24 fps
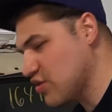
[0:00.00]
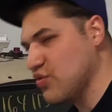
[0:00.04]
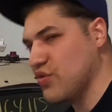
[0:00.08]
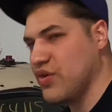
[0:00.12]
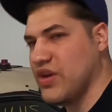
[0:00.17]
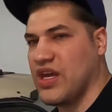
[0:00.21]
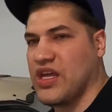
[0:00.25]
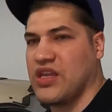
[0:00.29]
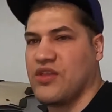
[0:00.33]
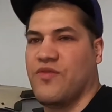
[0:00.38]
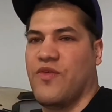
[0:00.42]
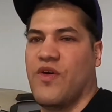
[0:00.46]

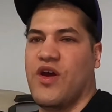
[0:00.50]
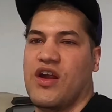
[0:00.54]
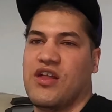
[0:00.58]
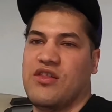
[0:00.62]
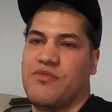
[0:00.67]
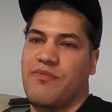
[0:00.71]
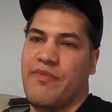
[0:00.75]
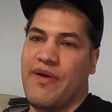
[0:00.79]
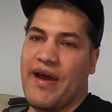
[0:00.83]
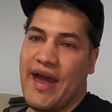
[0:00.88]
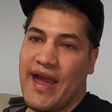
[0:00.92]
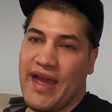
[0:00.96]
doing as far as
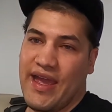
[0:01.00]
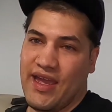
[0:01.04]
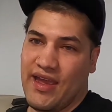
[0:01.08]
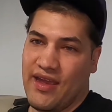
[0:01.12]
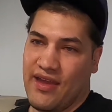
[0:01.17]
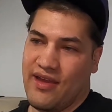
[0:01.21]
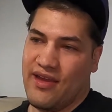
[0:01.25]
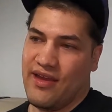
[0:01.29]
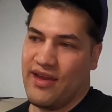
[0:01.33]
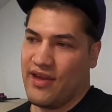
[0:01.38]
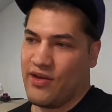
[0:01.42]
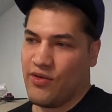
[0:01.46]

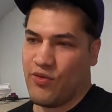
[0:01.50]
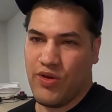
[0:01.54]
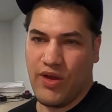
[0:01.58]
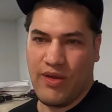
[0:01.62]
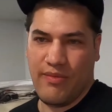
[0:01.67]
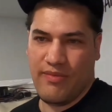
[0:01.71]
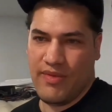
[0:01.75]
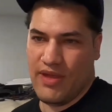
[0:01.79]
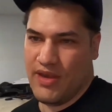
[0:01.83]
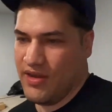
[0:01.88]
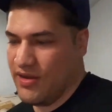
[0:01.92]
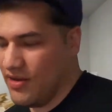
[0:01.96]
buying equipment,